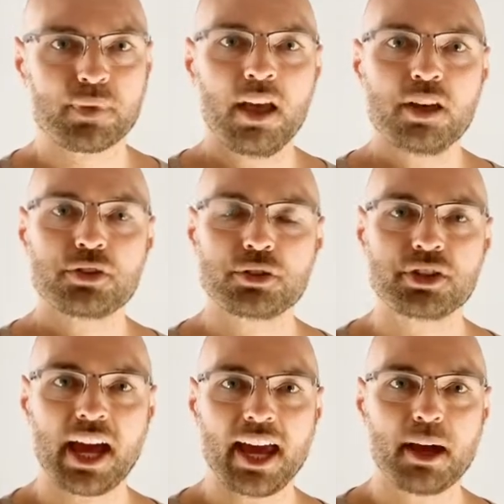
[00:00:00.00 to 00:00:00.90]
So
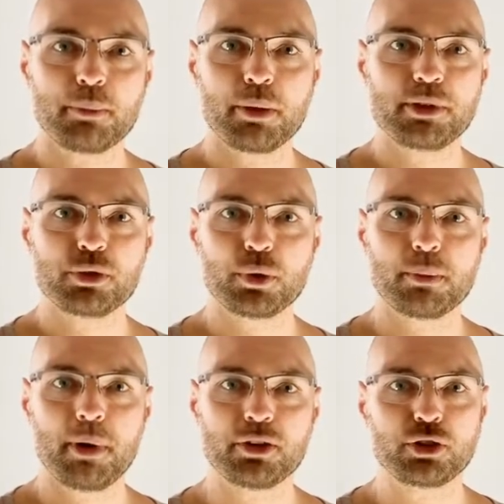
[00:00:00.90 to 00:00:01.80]
today I'm going to be talking
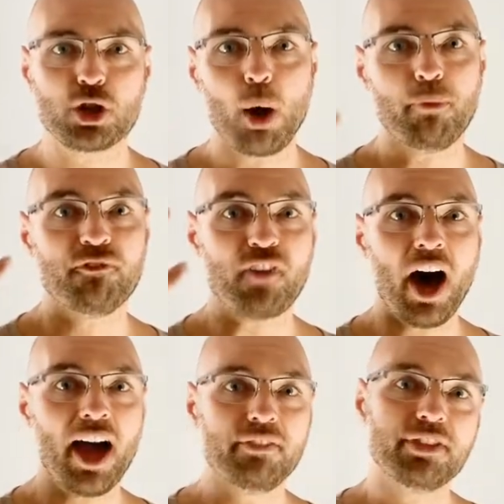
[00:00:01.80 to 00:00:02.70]
about the top
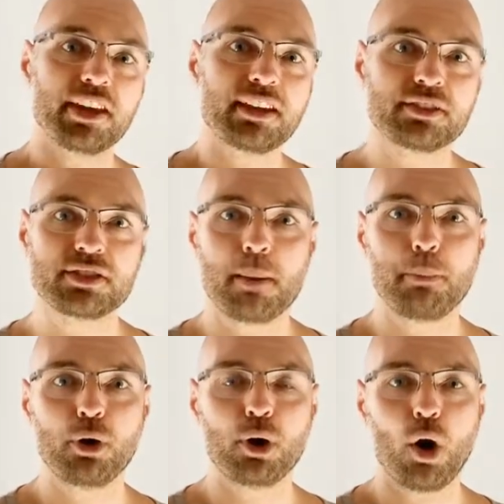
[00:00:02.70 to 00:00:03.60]
5 things that put
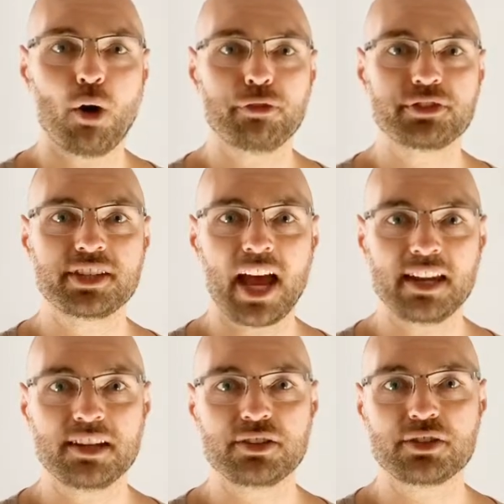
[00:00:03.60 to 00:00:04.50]
off
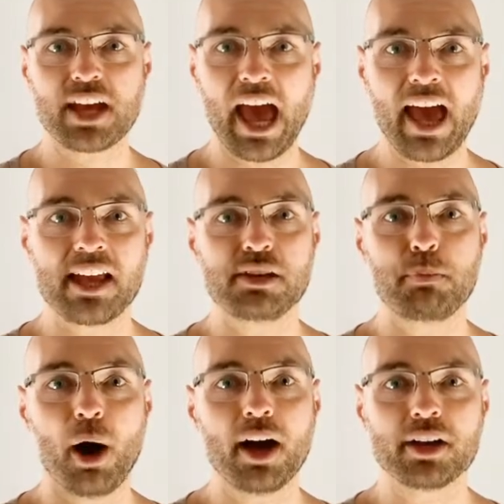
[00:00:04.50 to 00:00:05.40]
tenants and
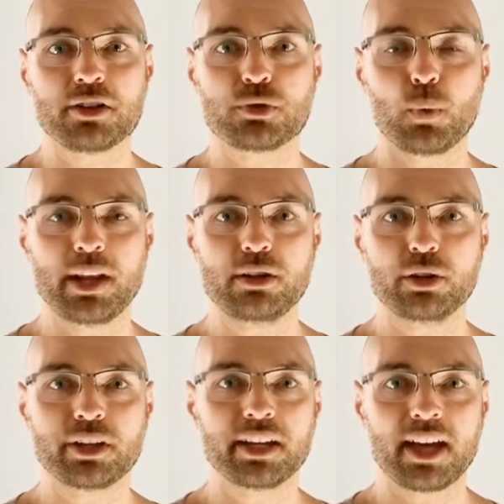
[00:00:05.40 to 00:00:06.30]
buyers when
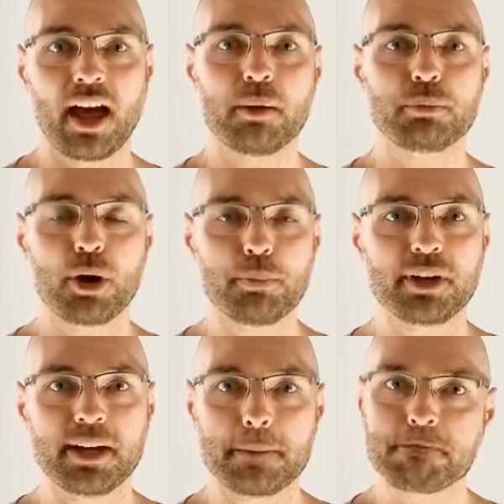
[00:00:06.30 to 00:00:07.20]
looking at property.
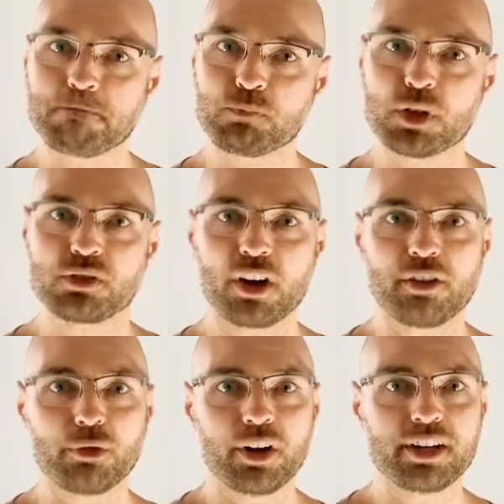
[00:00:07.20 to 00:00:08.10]
Dive
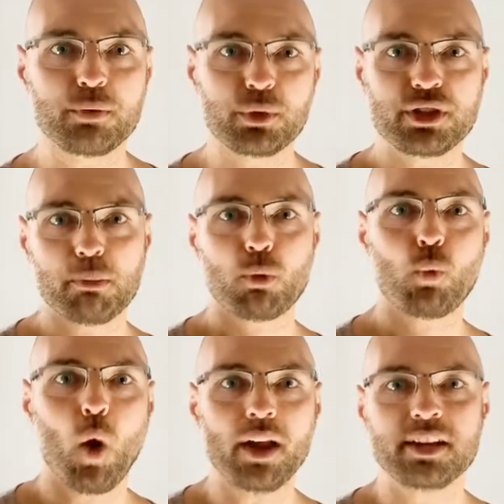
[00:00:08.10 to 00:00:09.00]
right in with number
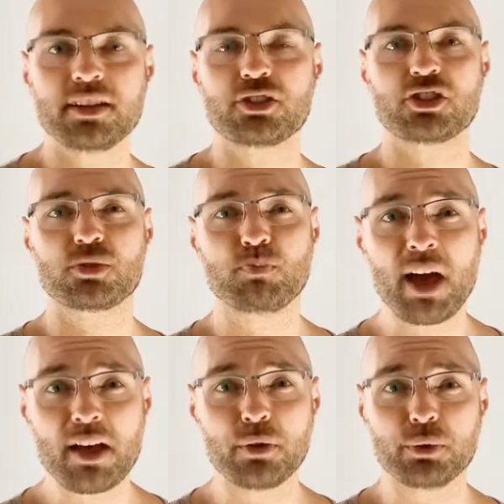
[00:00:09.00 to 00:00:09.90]
1, it
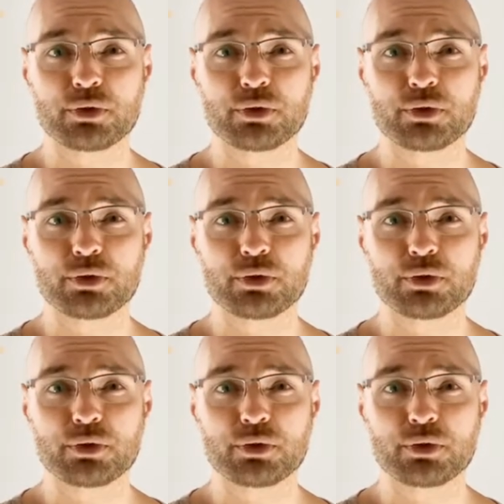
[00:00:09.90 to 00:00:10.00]
smells.